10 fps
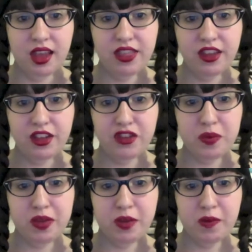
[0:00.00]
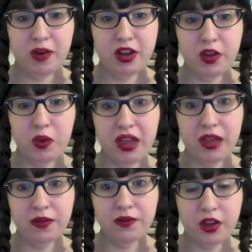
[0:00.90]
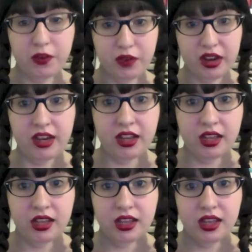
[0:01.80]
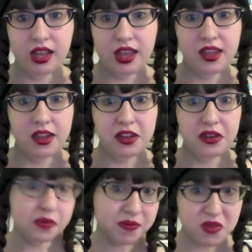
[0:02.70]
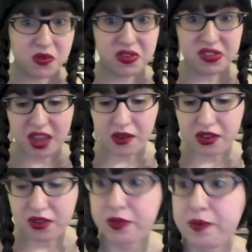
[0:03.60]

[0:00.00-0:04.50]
I think it should be a pretty quick and fun read, and we'll see how it goes.